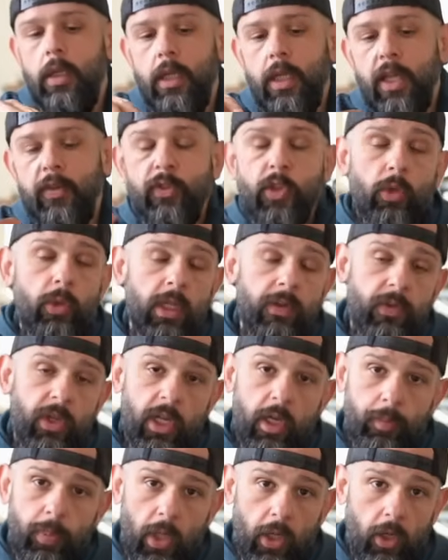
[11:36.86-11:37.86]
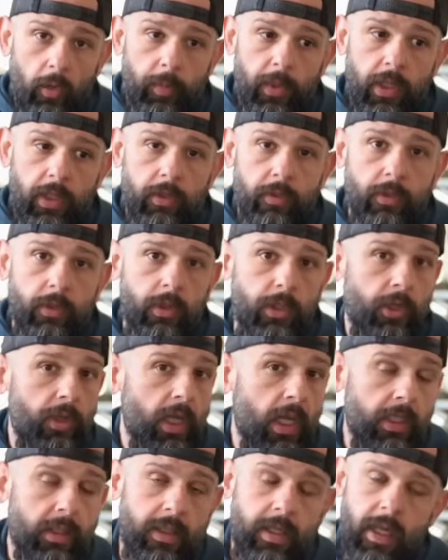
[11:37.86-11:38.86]
If you live in an apartment, you're
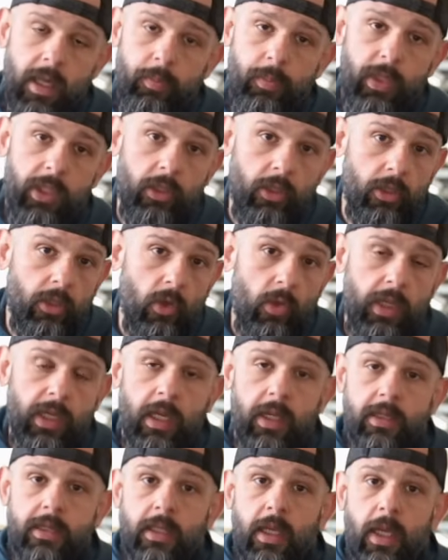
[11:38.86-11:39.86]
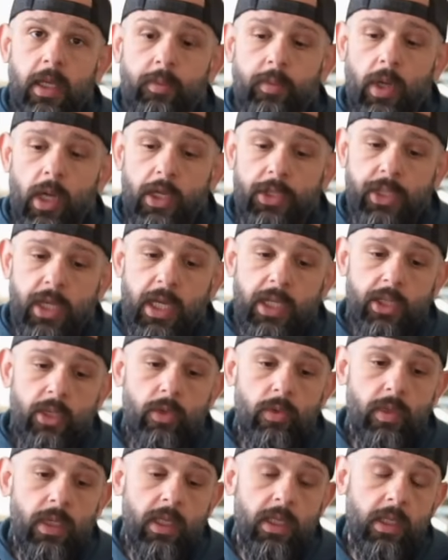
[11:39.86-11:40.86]
not camping or going outside much, and
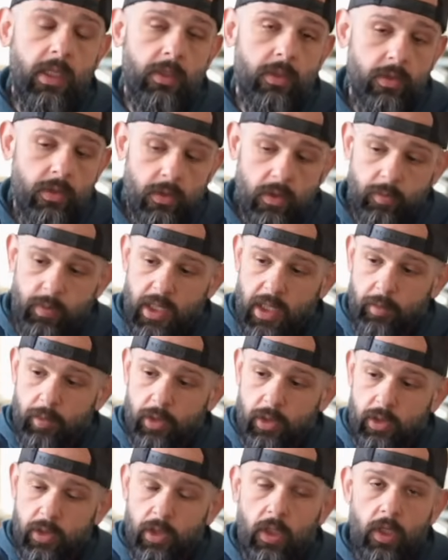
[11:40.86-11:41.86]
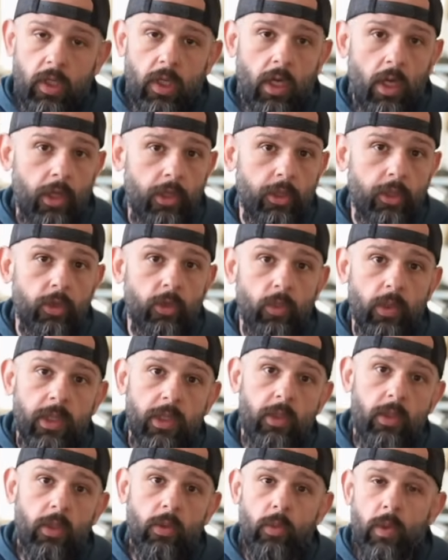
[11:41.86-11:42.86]
you need to be able to cook on a
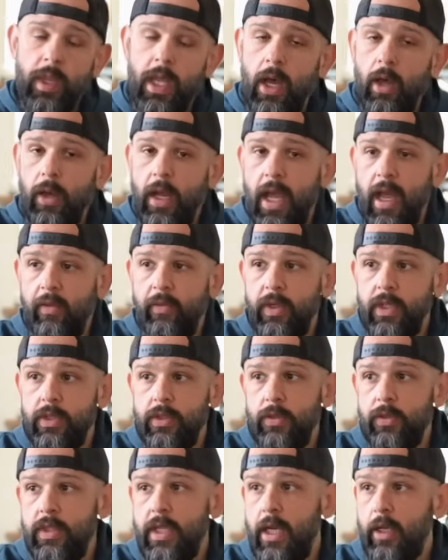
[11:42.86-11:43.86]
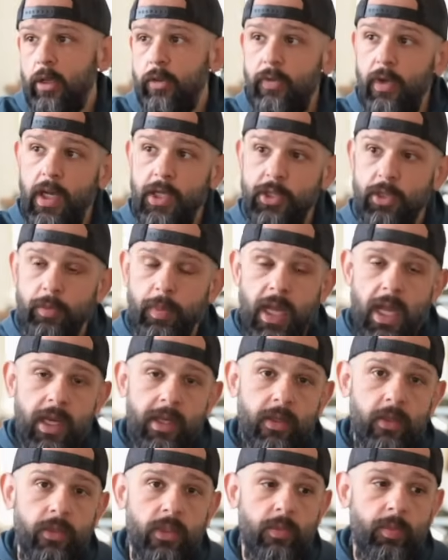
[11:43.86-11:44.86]
griddle without having to sacrifice your
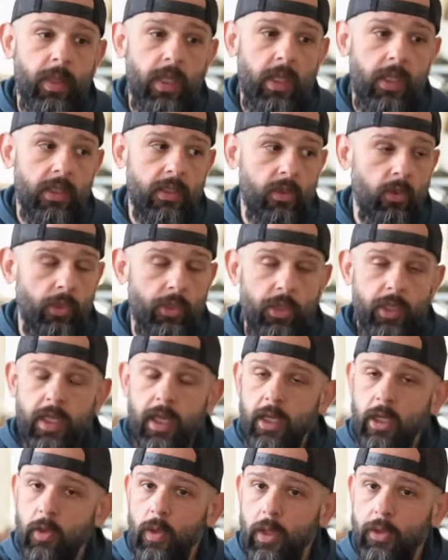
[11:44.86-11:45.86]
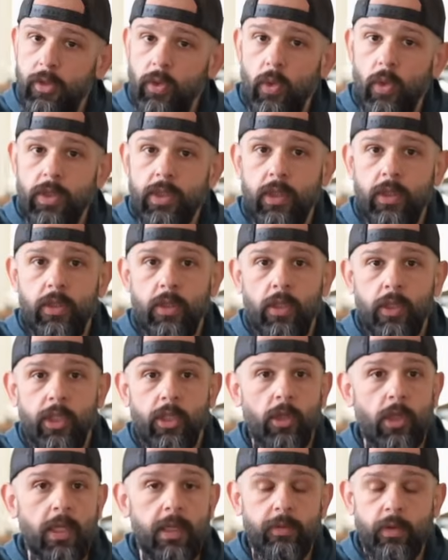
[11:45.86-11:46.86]
patio space, or you can't go outdoors and cook,
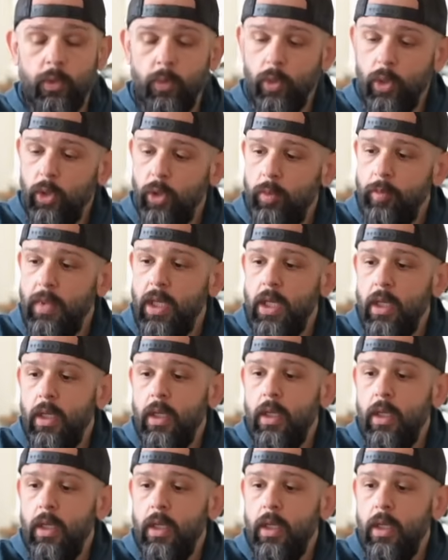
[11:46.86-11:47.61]
you don't have the room,